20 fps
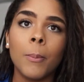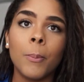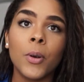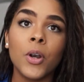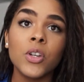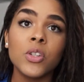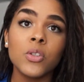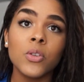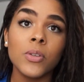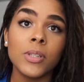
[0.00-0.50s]

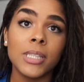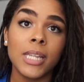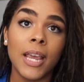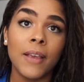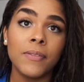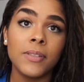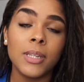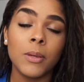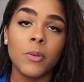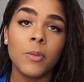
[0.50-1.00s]
Personal
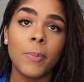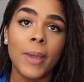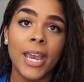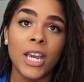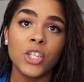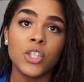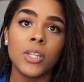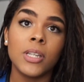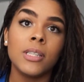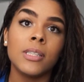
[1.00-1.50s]
safety with
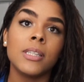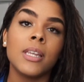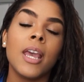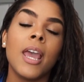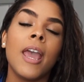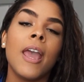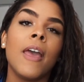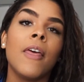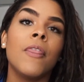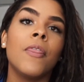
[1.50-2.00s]
patients.
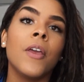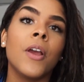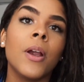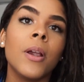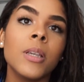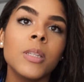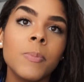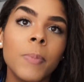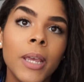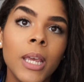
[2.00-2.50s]

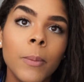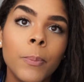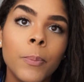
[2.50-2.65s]
There's